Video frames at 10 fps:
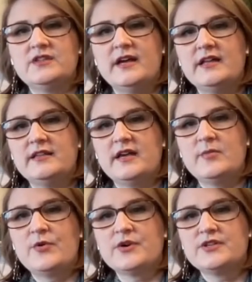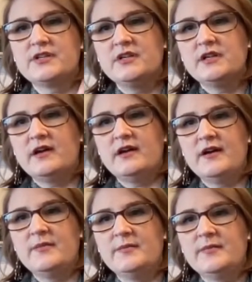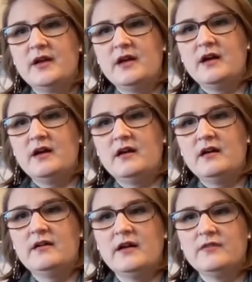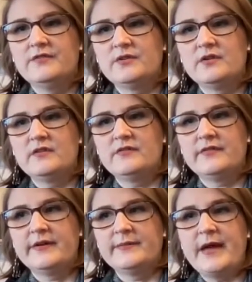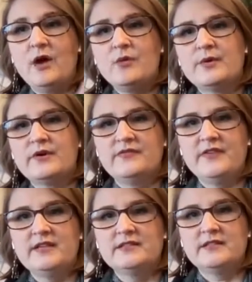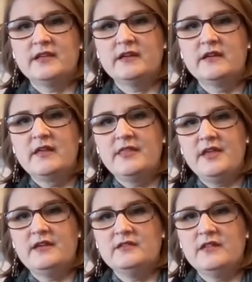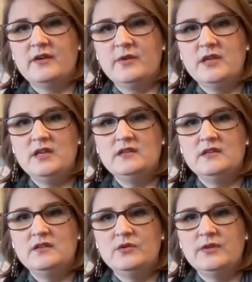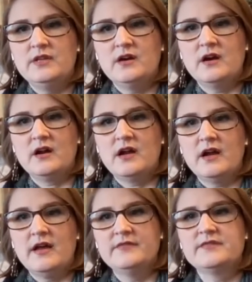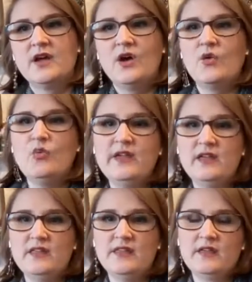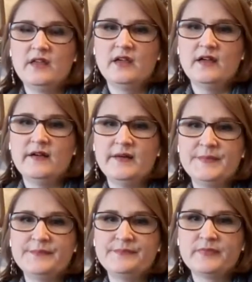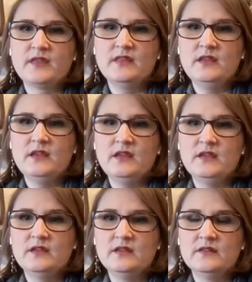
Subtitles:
That portion of sort of outward-facing things that we need to do with the archives, with the